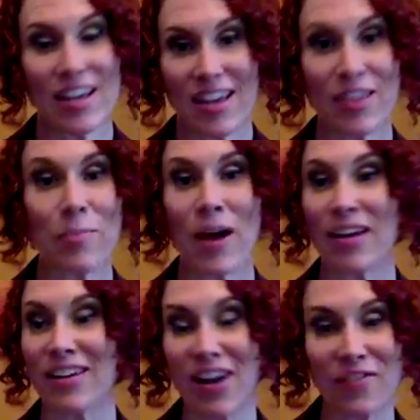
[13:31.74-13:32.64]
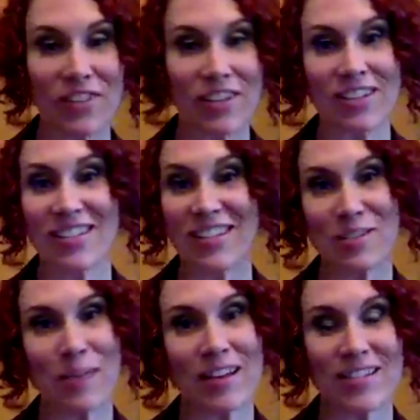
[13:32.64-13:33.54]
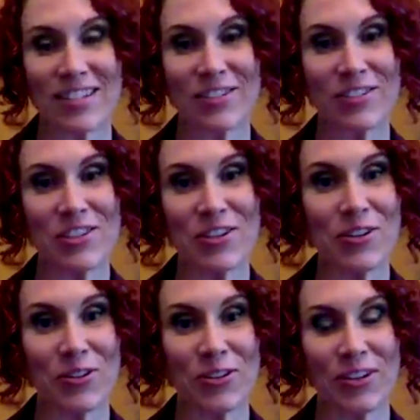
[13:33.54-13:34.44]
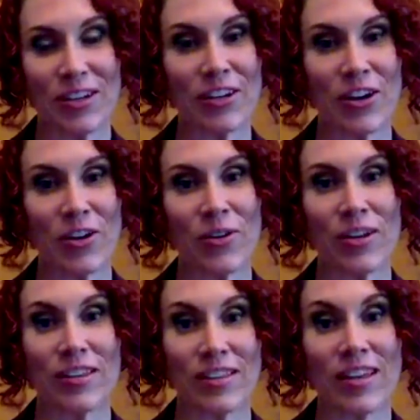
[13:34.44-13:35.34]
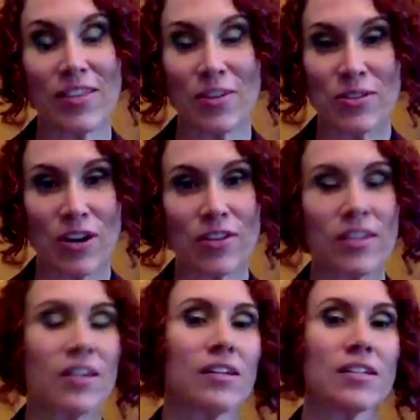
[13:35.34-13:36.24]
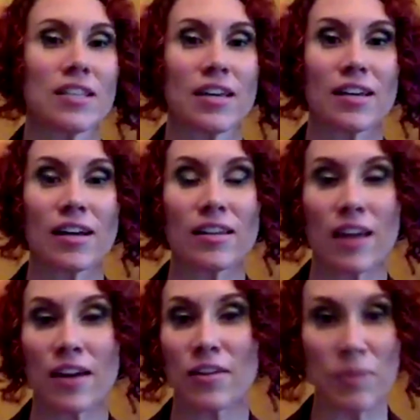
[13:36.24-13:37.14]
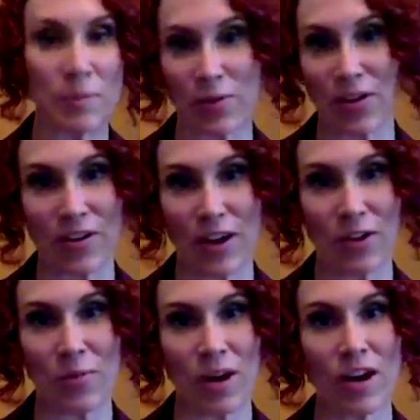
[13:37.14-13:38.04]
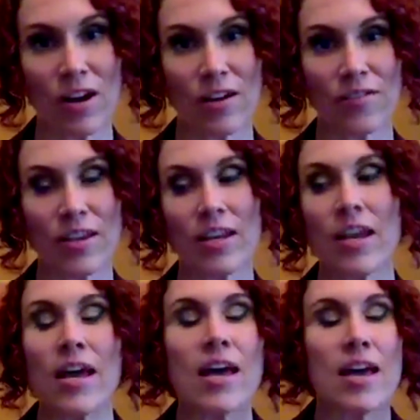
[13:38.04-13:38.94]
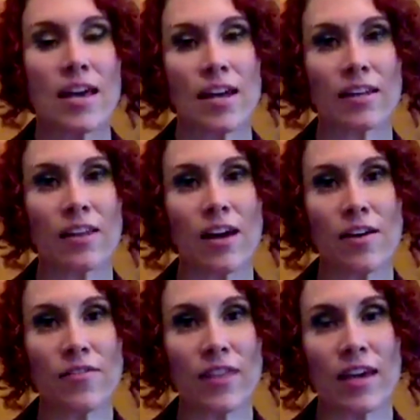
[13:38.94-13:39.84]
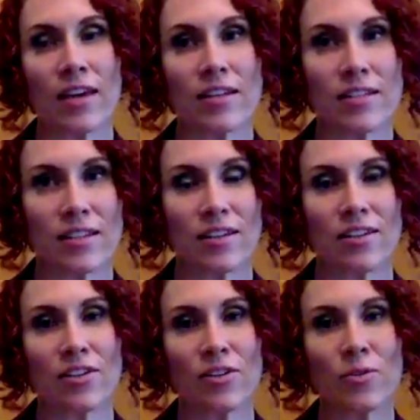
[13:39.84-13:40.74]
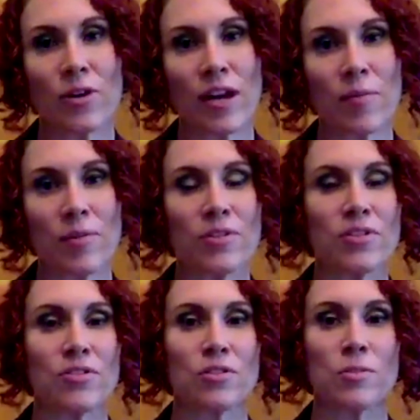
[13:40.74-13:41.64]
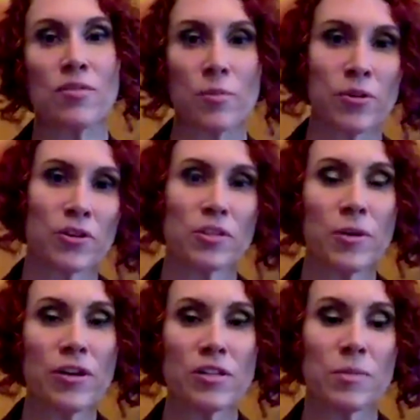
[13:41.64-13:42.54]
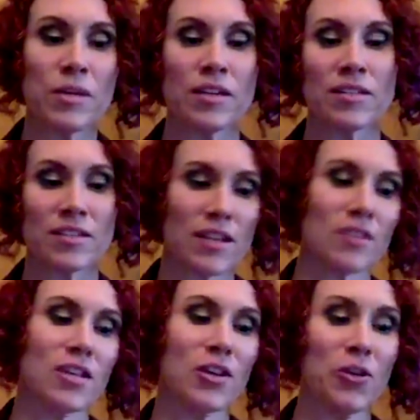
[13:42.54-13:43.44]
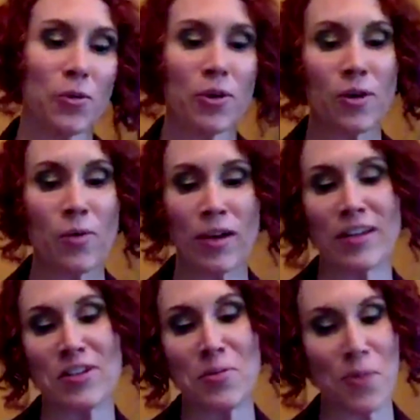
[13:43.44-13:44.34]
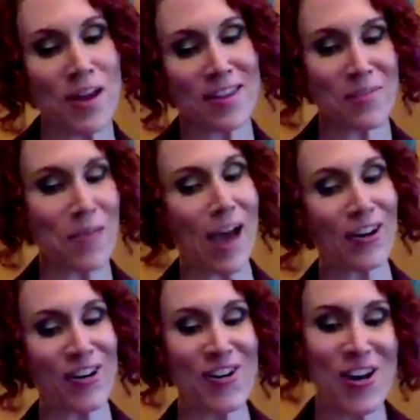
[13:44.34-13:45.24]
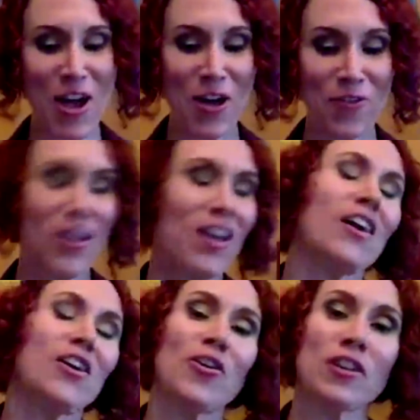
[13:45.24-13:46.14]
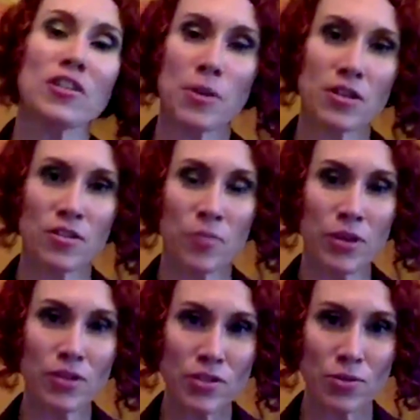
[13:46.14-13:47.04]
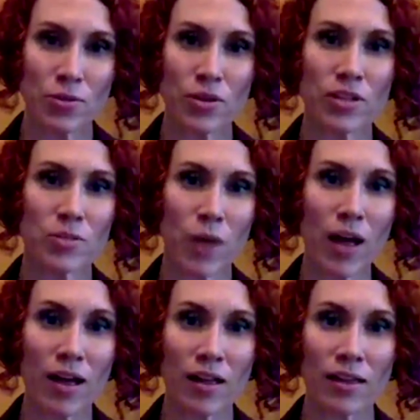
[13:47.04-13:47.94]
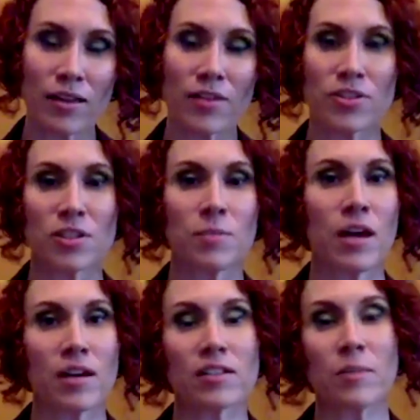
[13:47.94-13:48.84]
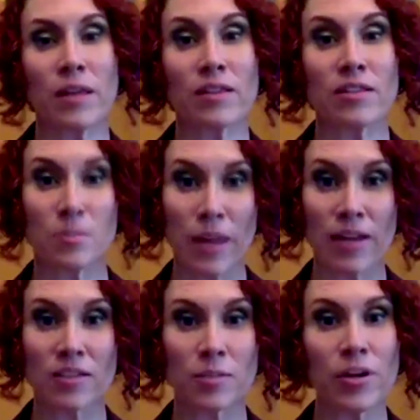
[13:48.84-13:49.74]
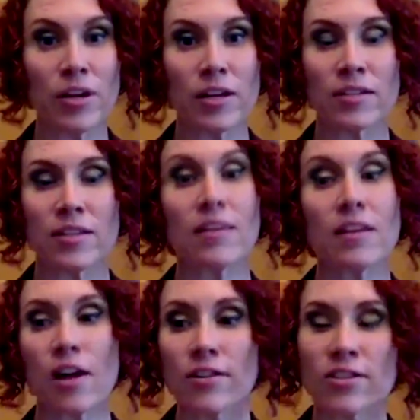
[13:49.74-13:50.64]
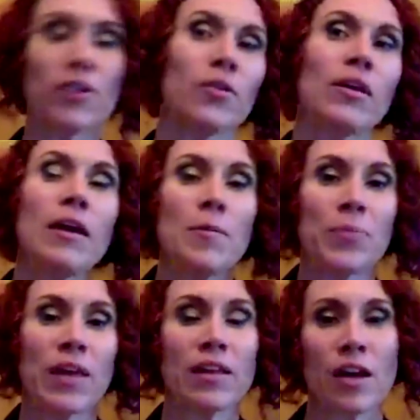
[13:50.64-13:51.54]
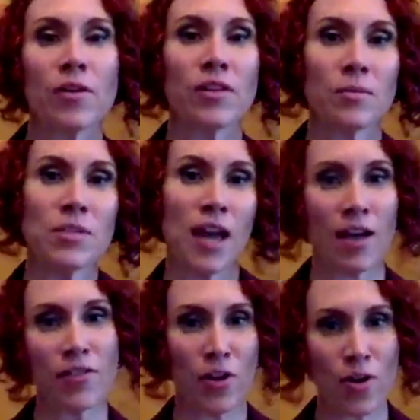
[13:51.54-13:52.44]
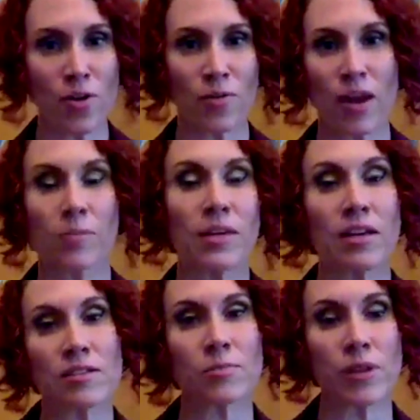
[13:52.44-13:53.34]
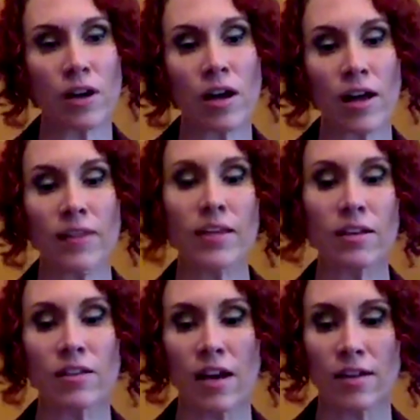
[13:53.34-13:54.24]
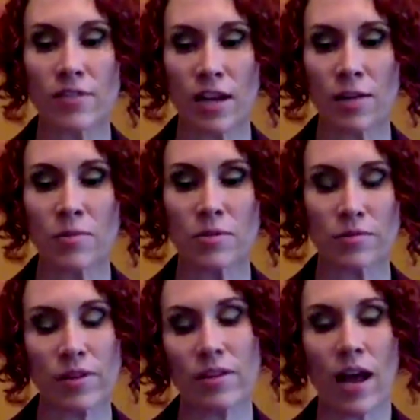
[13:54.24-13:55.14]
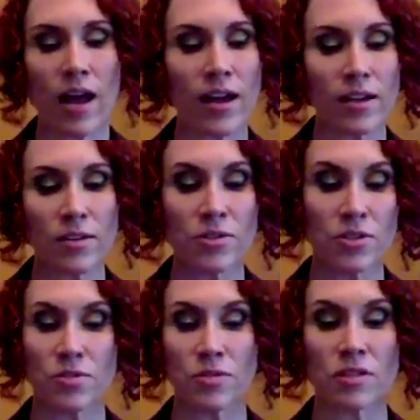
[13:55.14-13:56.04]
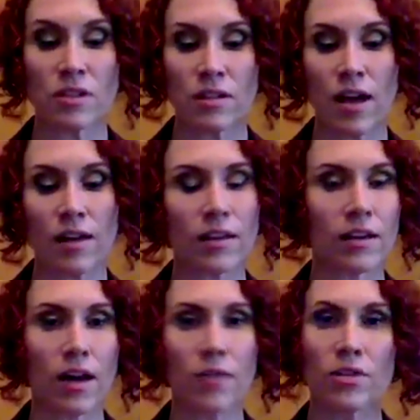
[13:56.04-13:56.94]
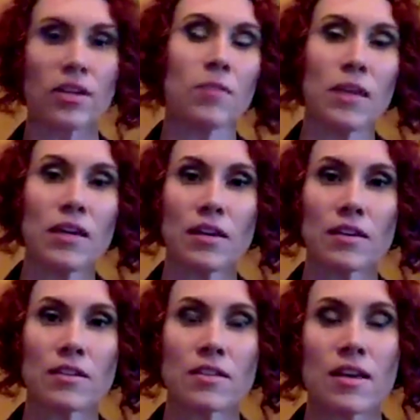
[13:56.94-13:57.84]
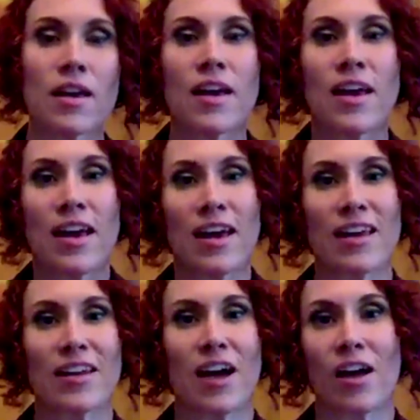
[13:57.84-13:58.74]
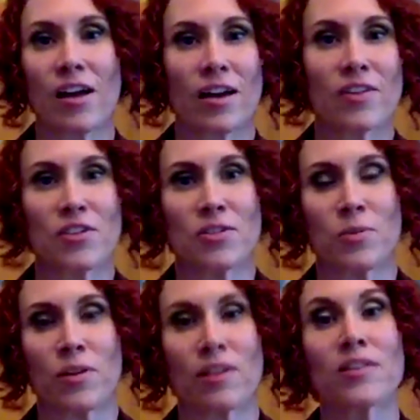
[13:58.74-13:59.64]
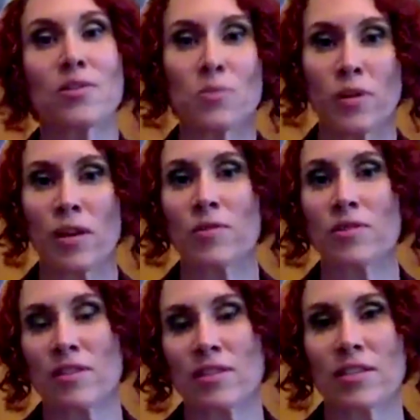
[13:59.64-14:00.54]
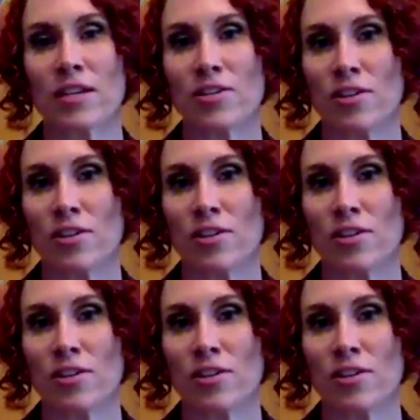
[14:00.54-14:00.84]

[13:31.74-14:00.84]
the body confidence gets passed on too, you know, and those are things that a lot of people are not aware of. And I love that you were able to speak from your experience, because it sounds like you were wanting to break the pattern of your experience of middle school as well. And just to be honest about, this is my experience. And then also allowing them to have their own, right? Because we're all, I think a lot of times, and I used to do this a lot, like I would look at my kids and I just want, and this is when I was in the stage